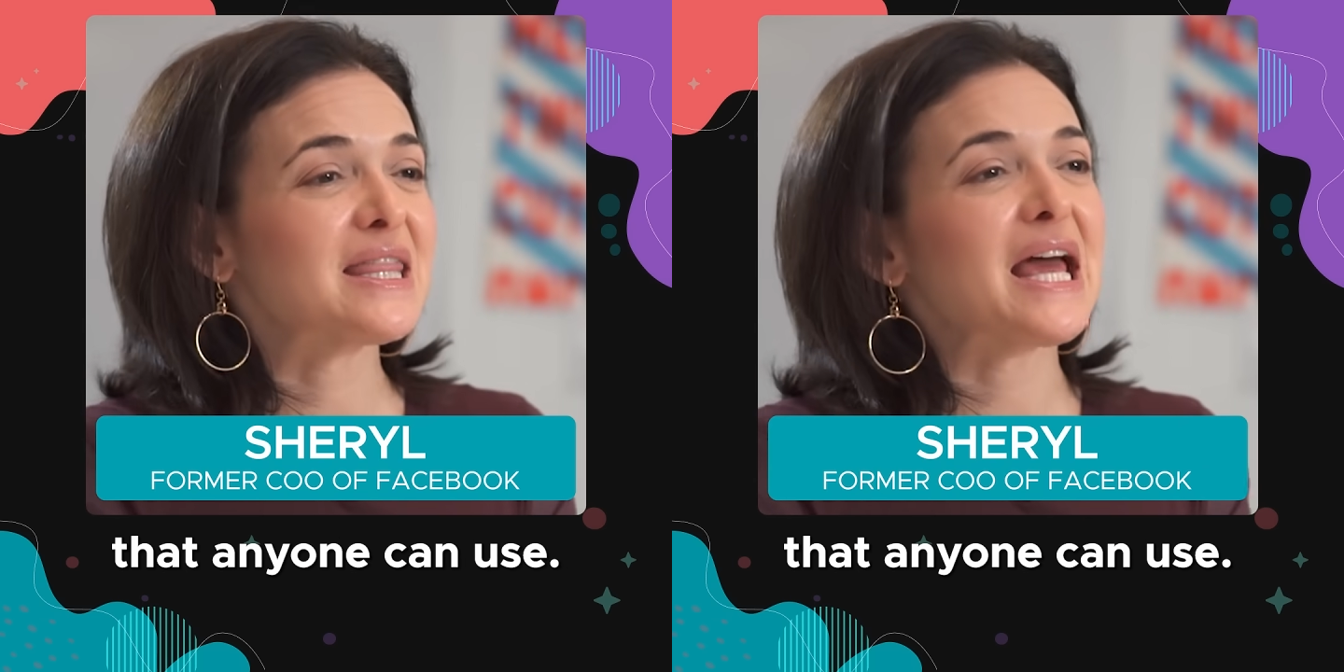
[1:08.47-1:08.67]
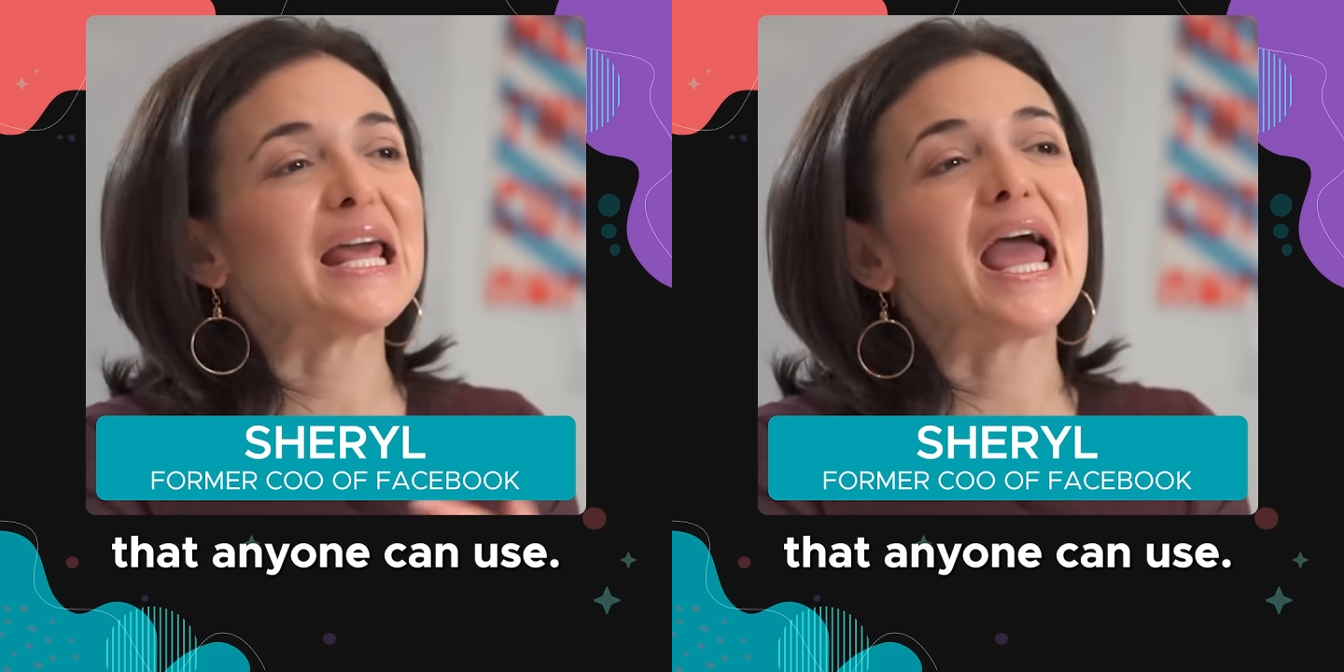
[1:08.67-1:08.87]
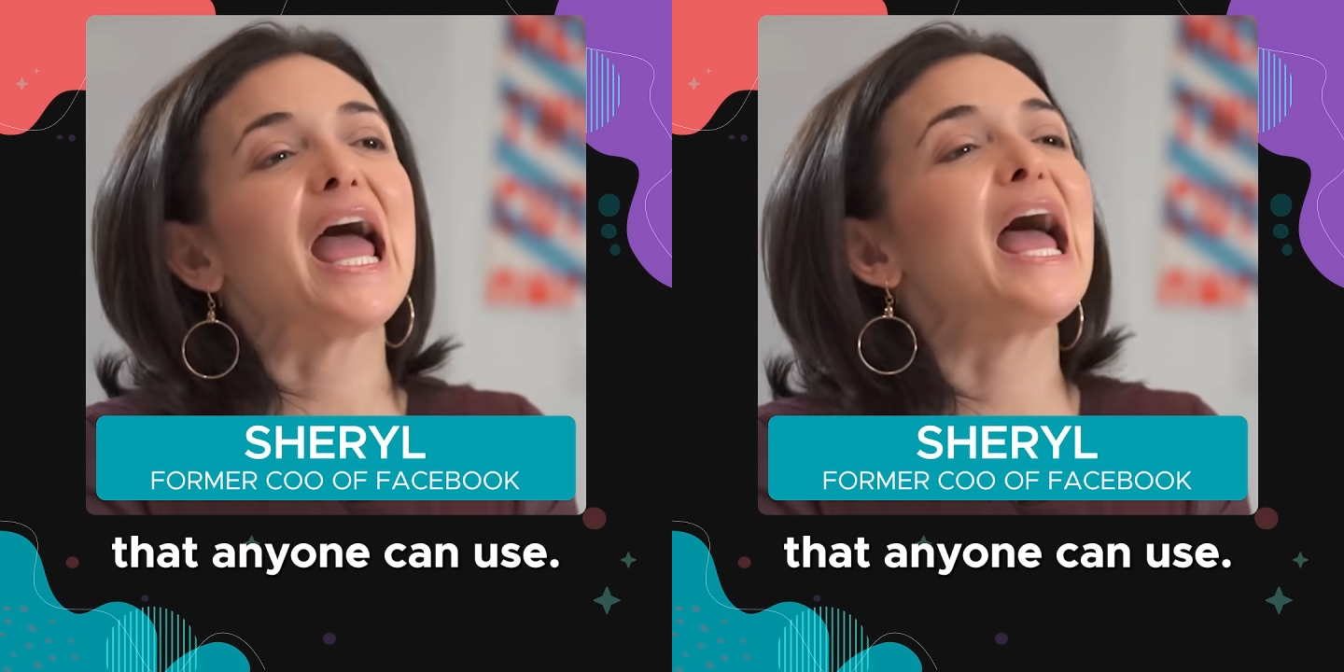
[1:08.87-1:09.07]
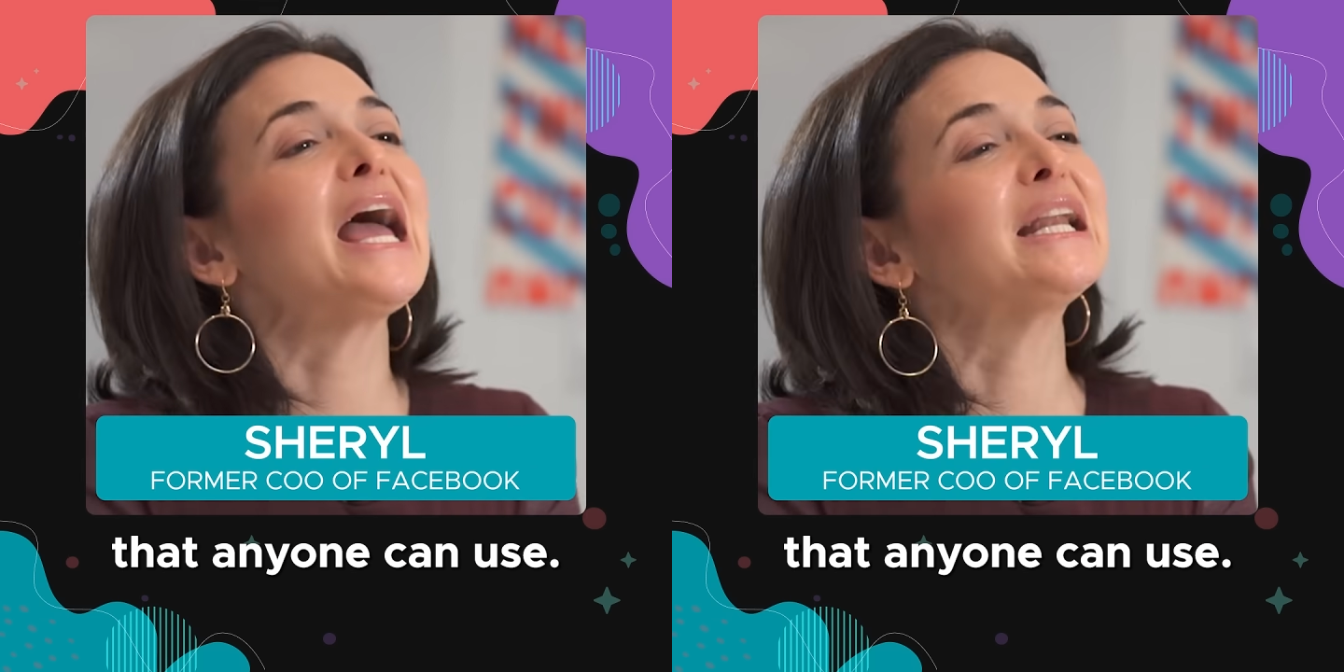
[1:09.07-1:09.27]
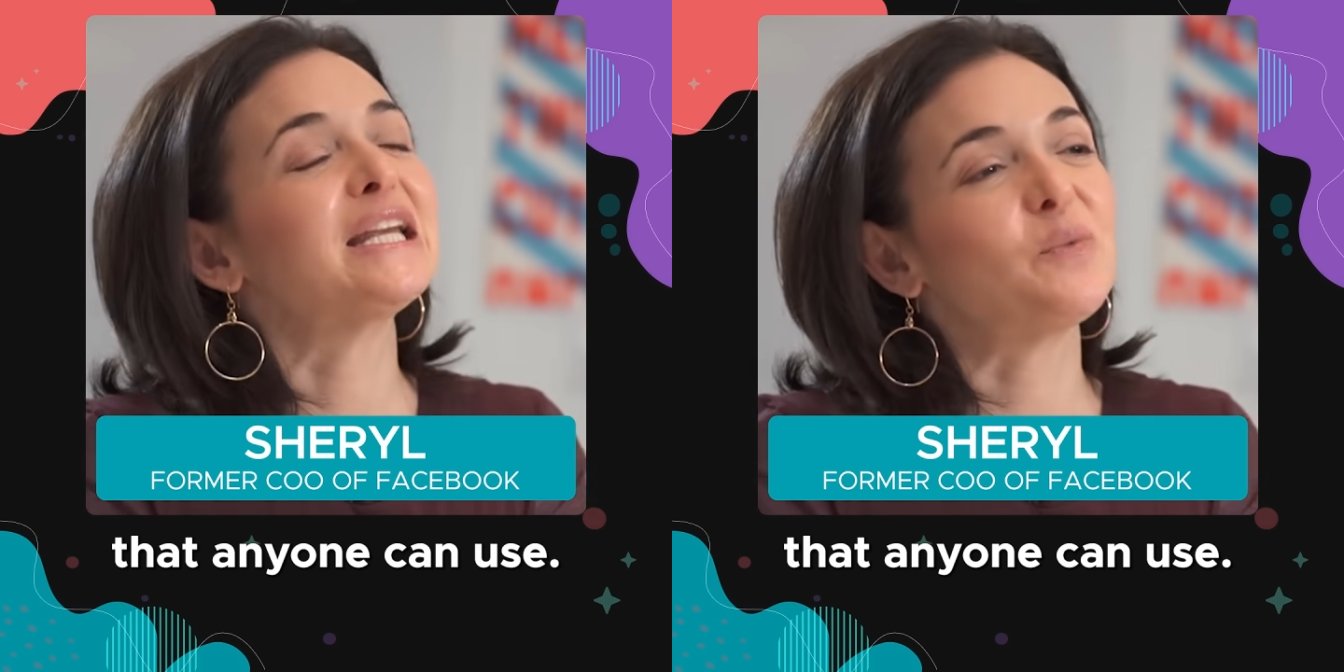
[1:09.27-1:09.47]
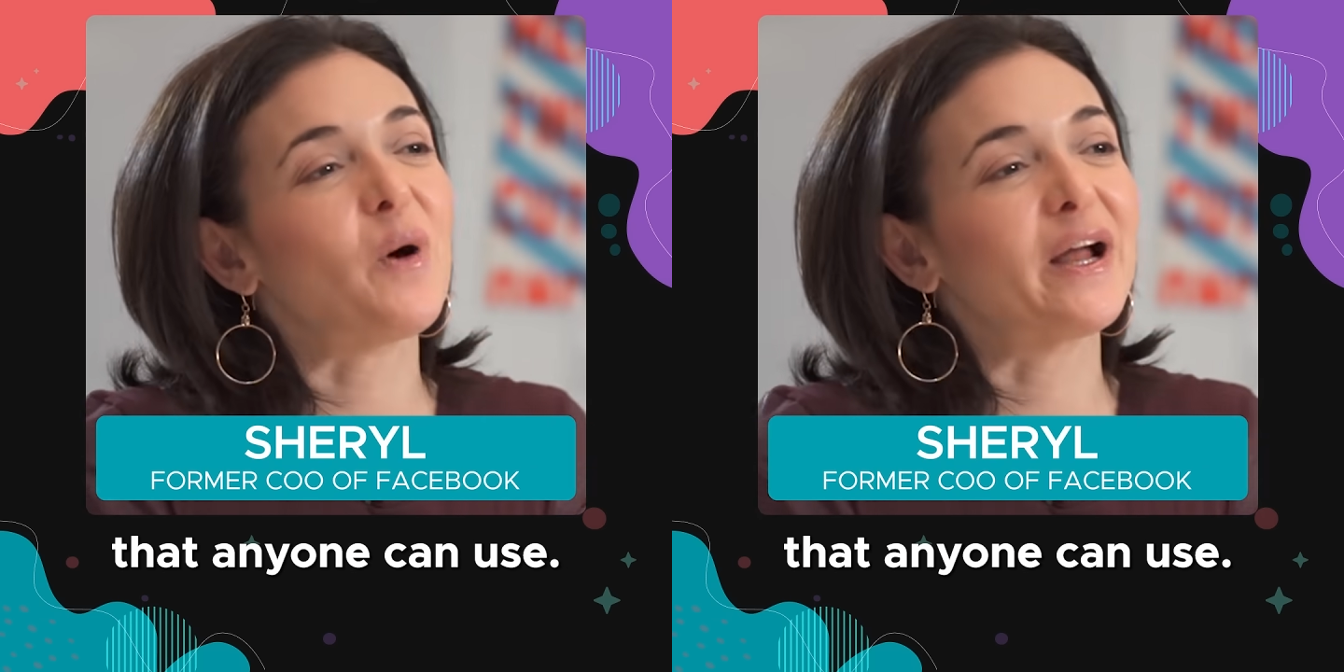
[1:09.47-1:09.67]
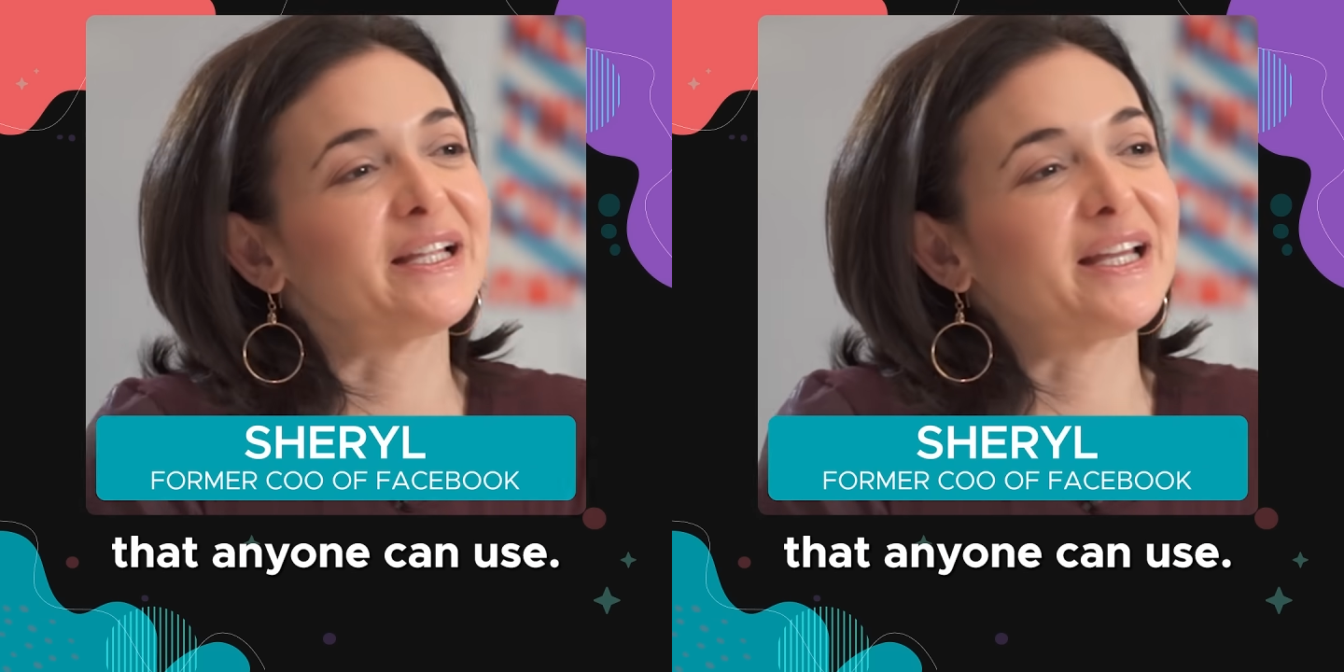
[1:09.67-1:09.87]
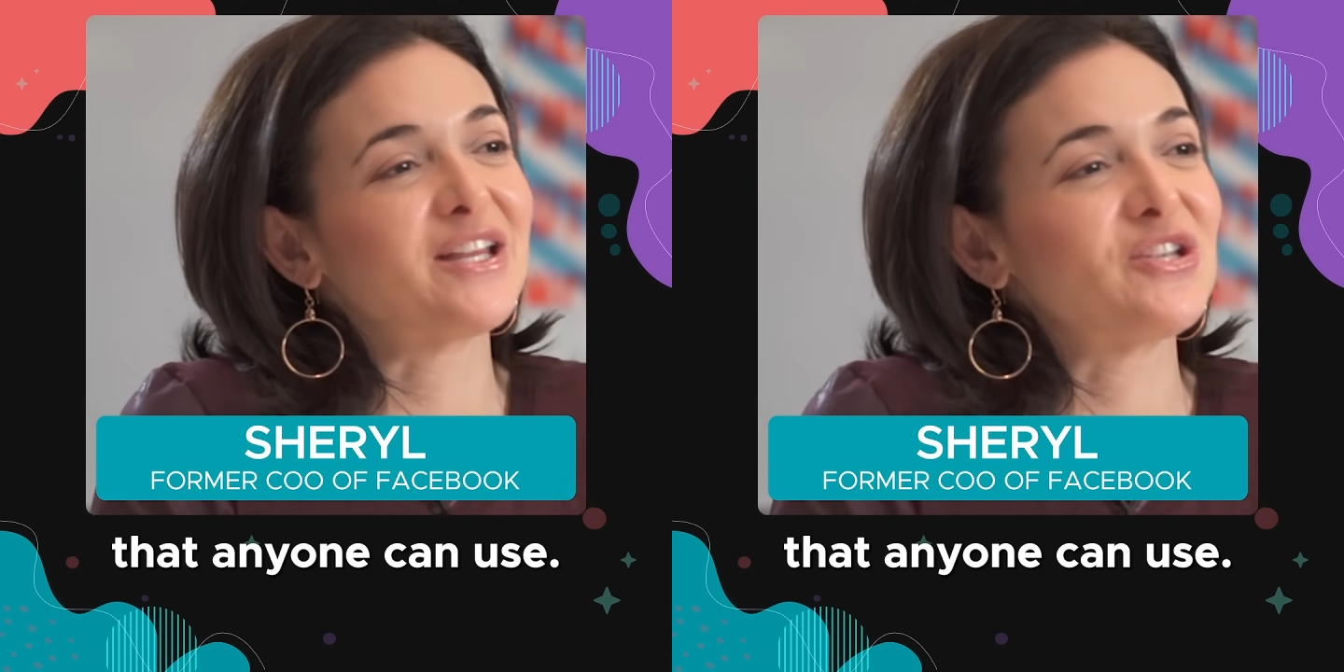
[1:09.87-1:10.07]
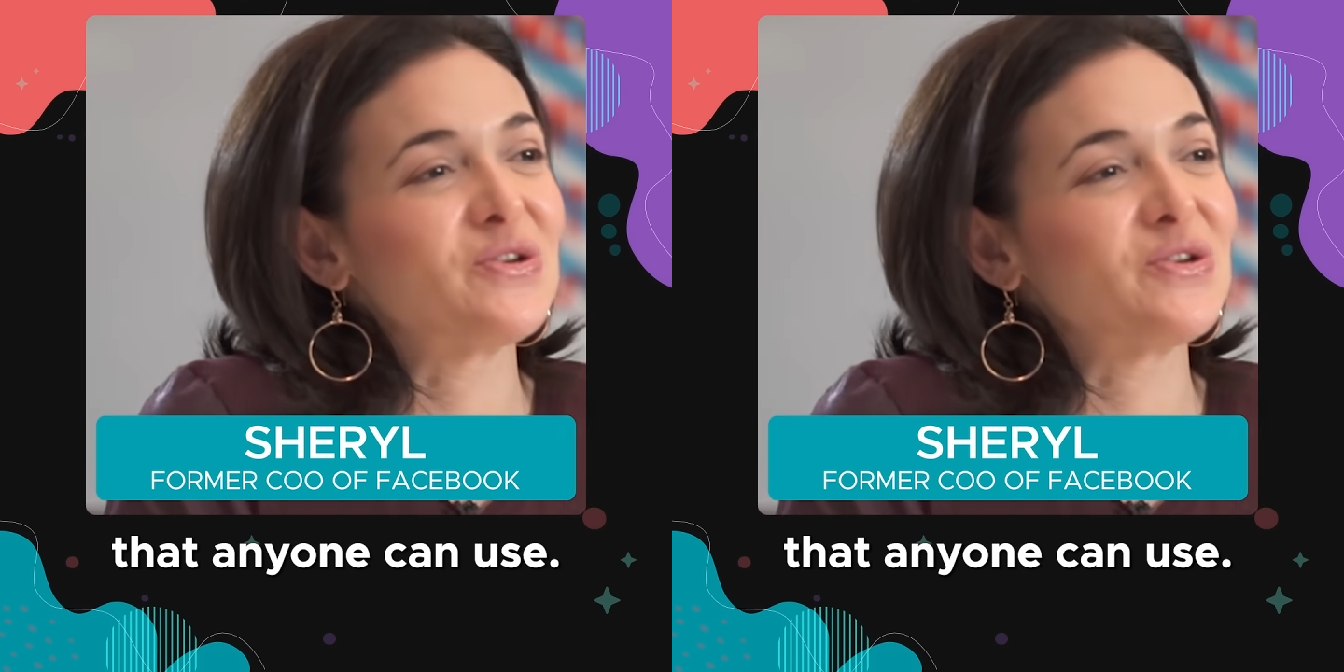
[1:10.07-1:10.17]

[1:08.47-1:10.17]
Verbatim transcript: that anyone can